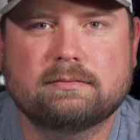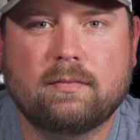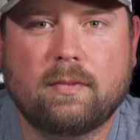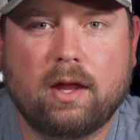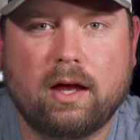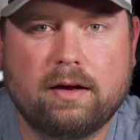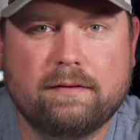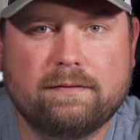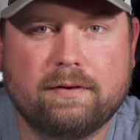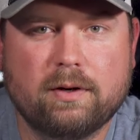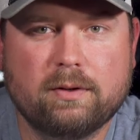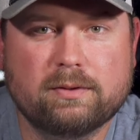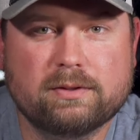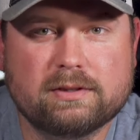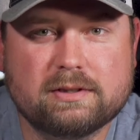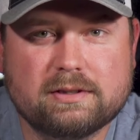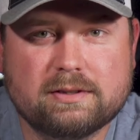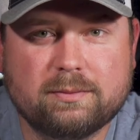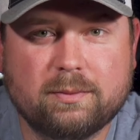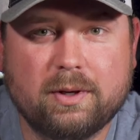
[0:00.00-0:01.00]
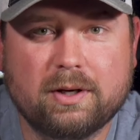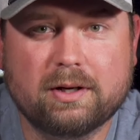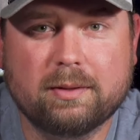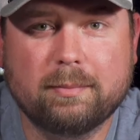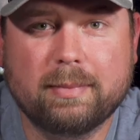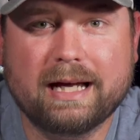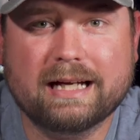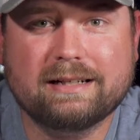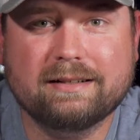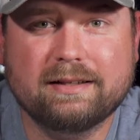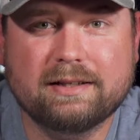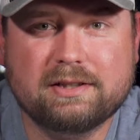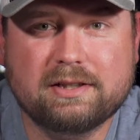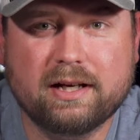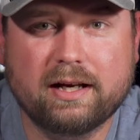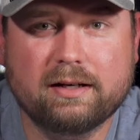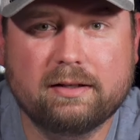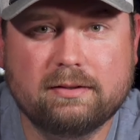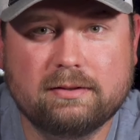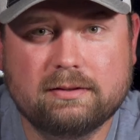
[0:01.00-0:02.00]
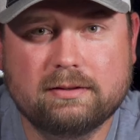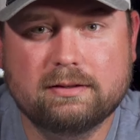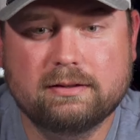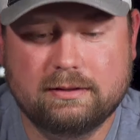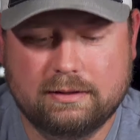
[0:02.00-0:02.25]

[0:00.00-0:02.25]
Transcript: Hey folks, welcome back to the channel.